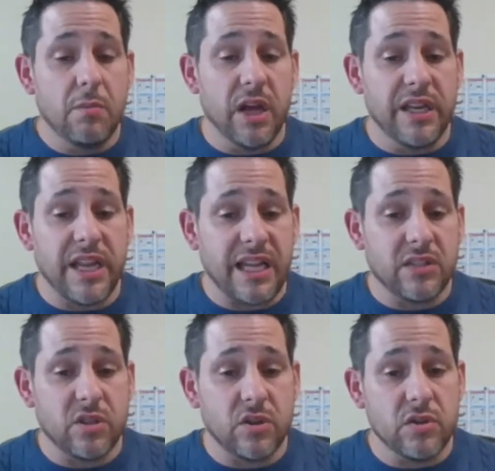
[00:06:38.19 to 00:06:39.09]
Monday
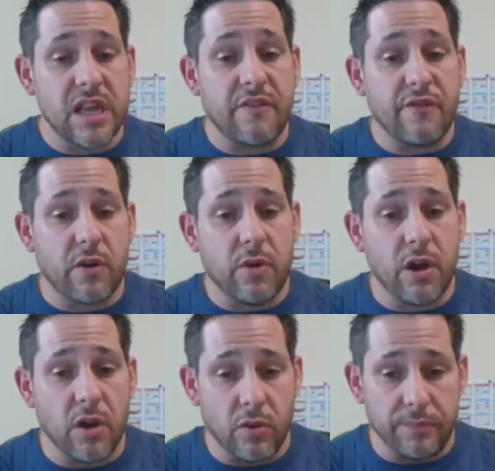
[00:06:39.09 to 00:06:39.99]
and Tuesday from
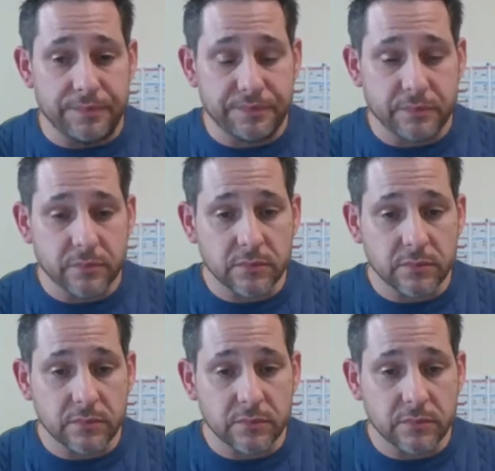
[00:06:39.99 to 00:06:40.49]
home.